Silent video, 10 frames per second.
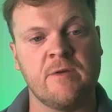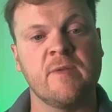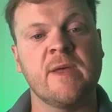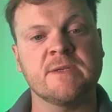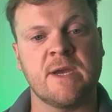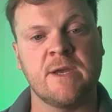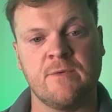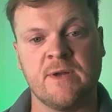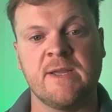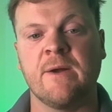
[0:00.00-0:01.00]
And that's how
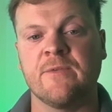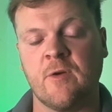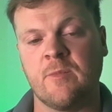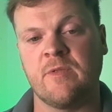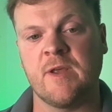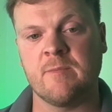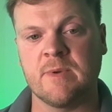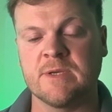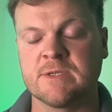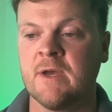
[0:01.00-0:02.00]
you really get on top of the
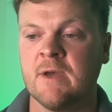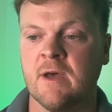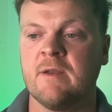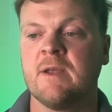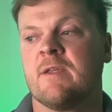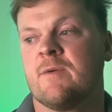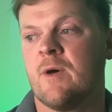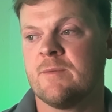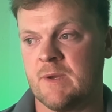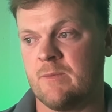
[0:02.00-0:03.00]
numbers. And the other
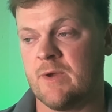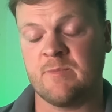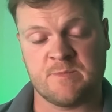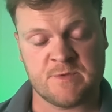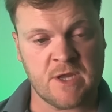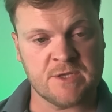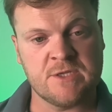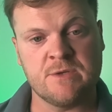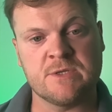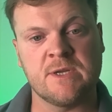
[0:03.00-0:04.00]
one, we
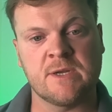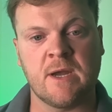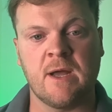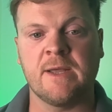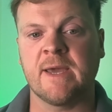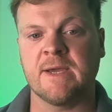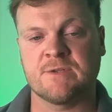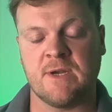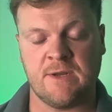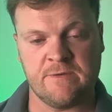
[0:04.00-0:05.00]
started using a garlic
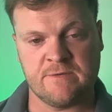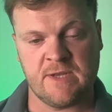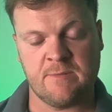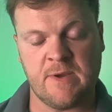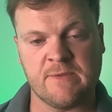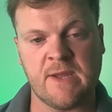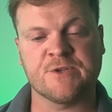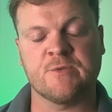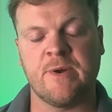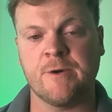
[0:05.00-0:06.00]
extract, like you said, about
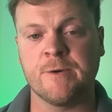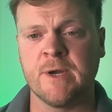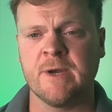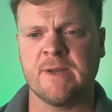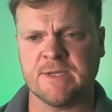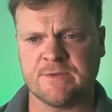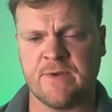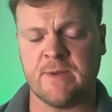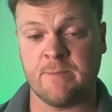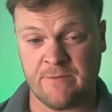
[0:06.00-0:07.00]
Natropal. And that's
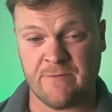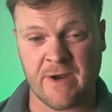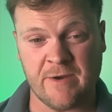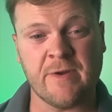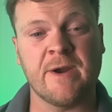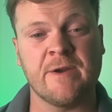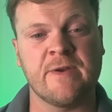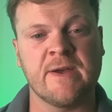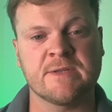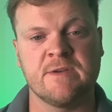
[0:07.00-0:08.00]
been very, very
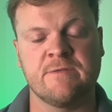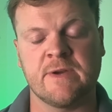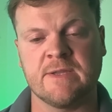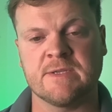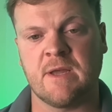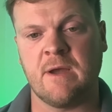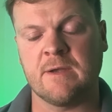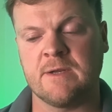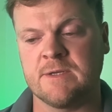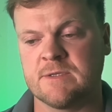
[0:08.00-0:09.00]
effective against
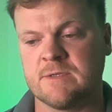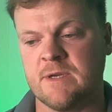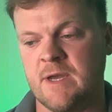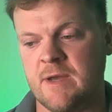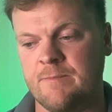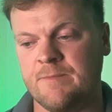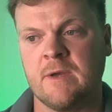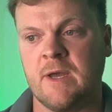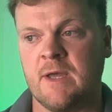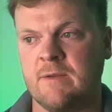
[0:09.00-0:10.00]
Argillus.
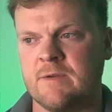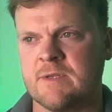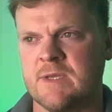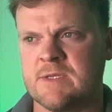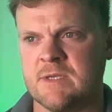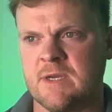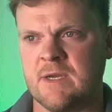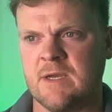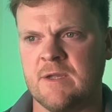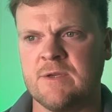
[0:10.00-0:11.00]
And there's
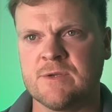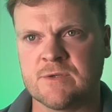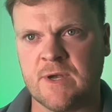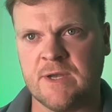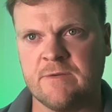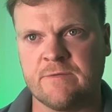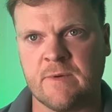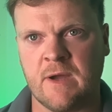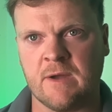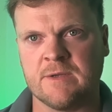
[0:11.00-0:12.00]
a new strain of
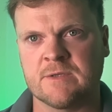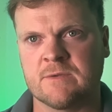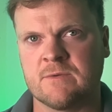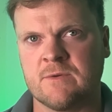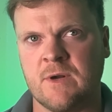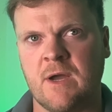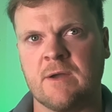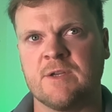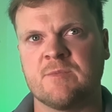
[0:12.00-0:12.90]
Argillus called Argillus